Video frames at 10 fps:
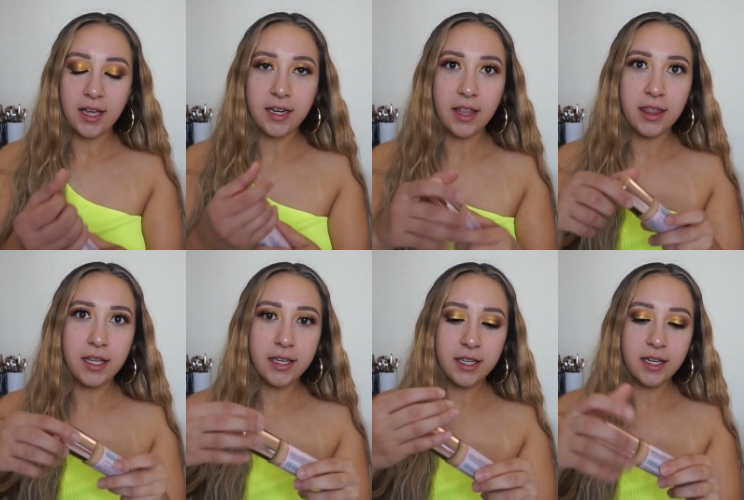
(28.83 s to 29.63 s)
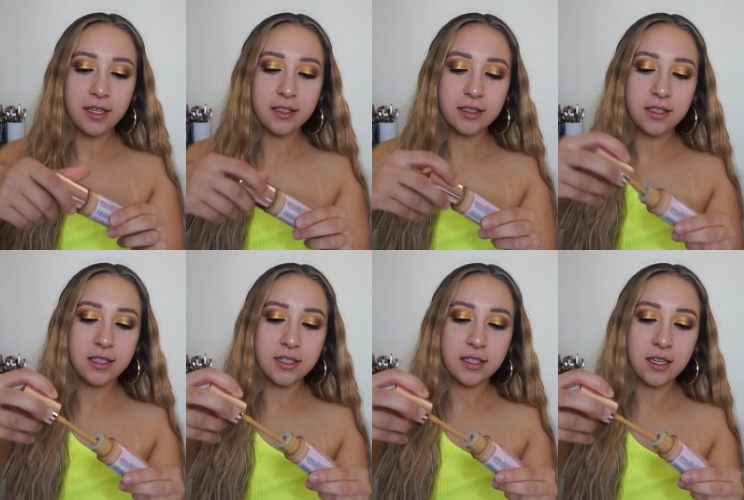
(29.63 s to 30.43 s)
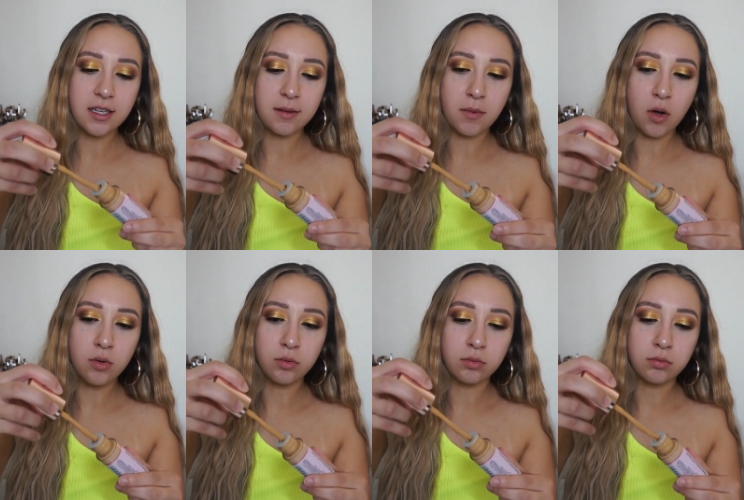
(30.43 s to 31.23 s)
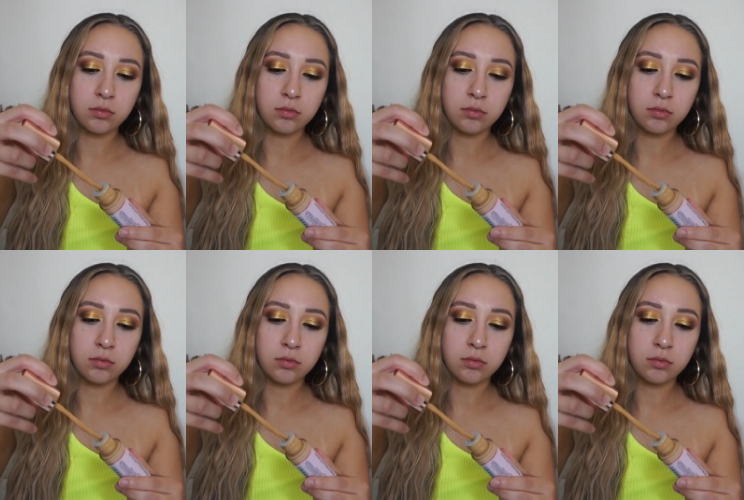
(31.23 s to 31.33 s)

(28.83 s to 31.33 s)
And I think it has the same, oh.